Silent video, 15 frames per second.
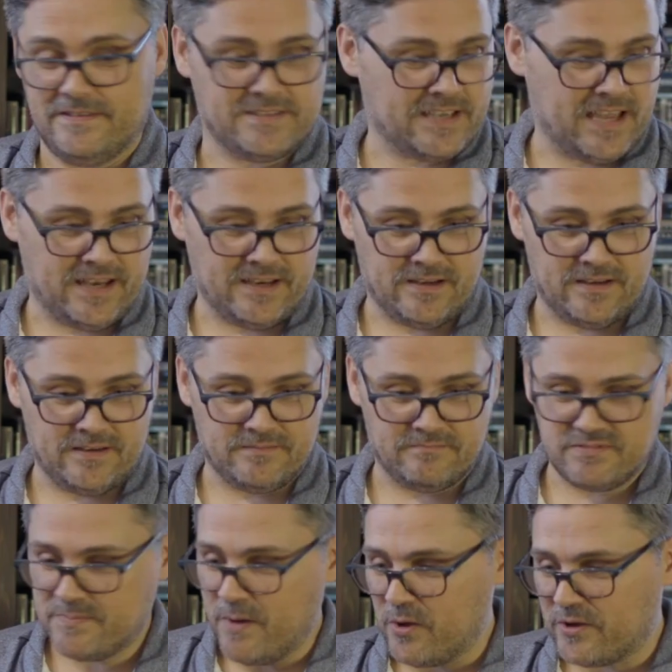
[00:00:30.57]
It's got a
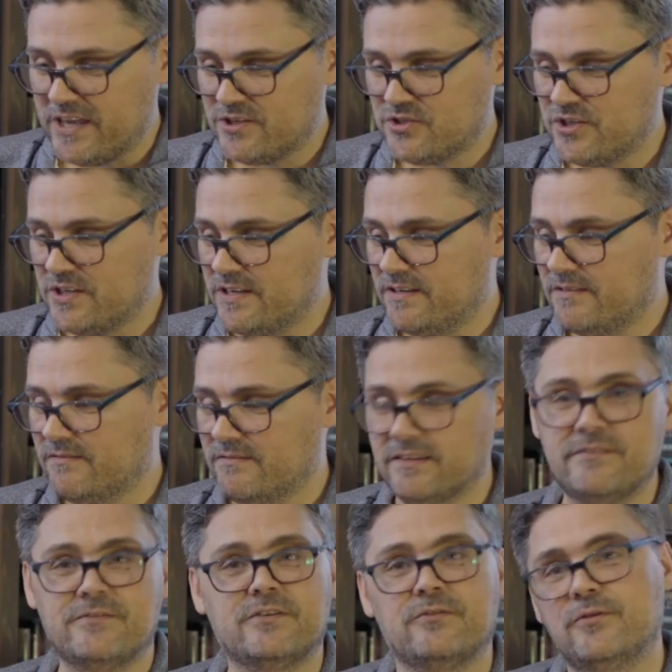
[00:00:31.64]
small kitchen,
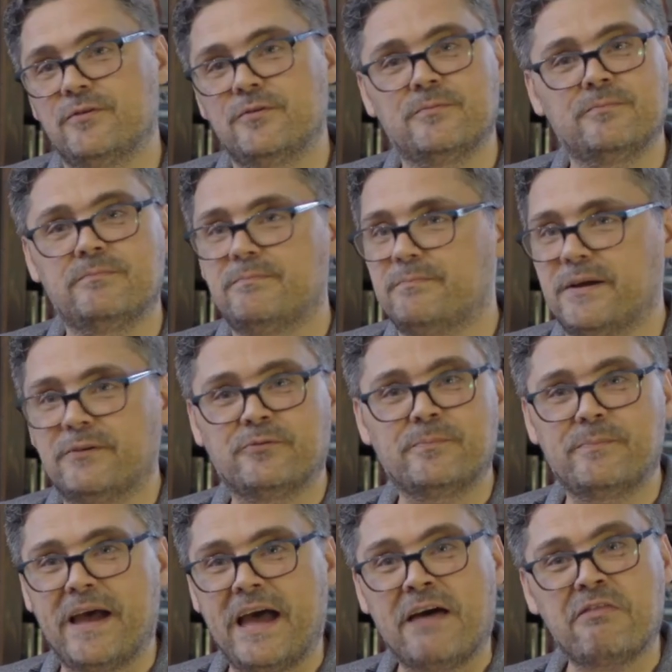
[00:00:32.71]
living room, bedroom,
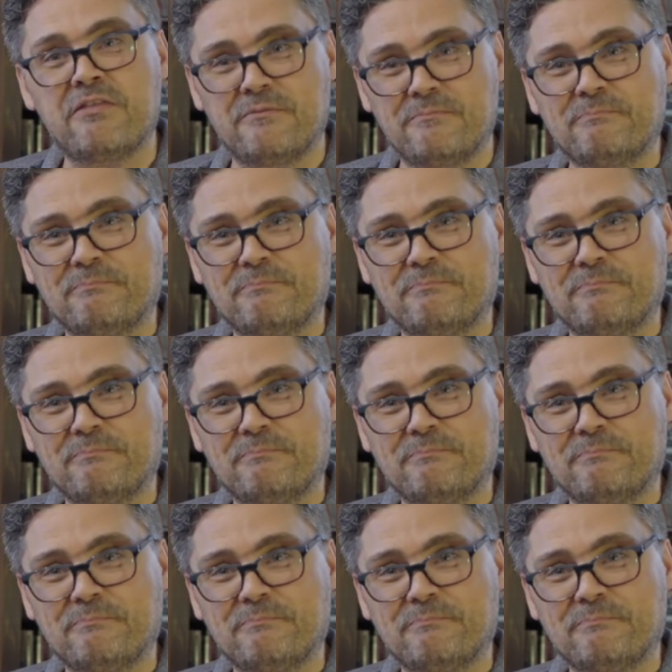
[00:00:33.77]
bath.